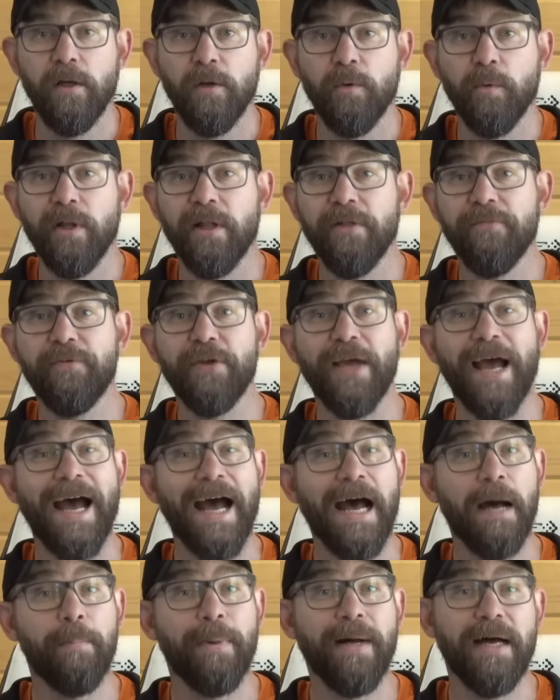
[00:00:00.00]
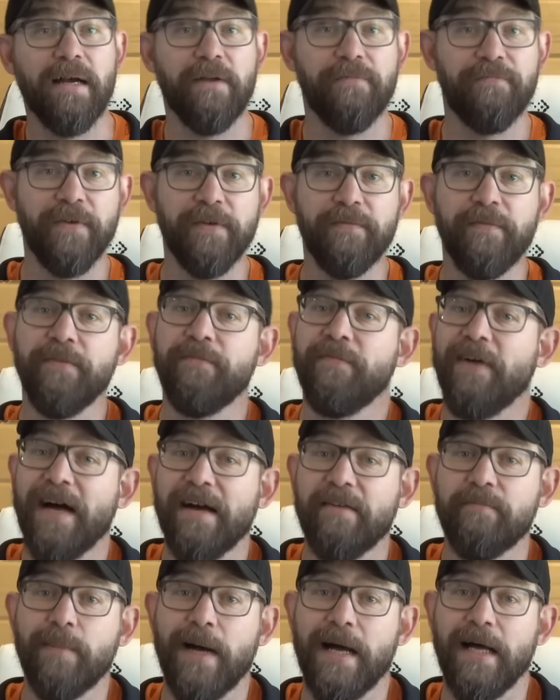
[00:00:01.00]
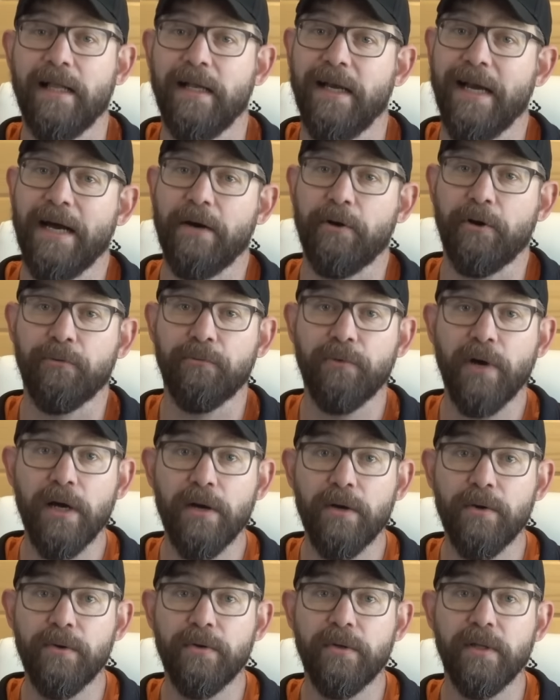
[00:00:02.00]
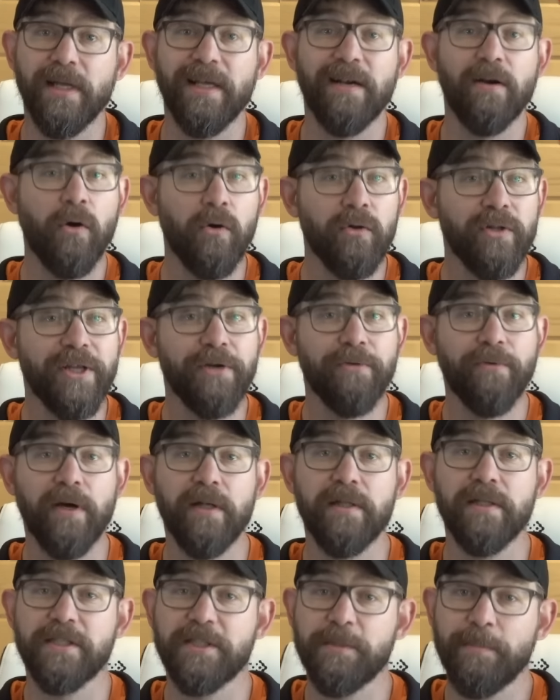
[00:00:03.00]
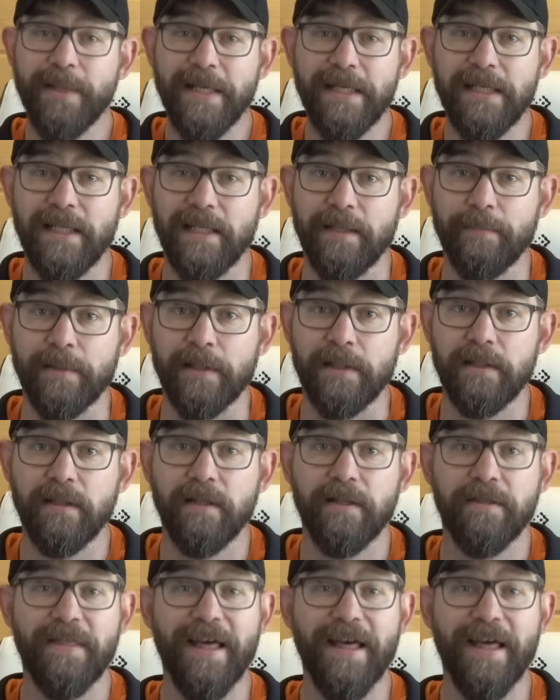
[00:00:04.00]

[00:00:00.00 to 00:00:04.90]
Well, if you hop on a 55-mile-an-hour road and only run the speed limit,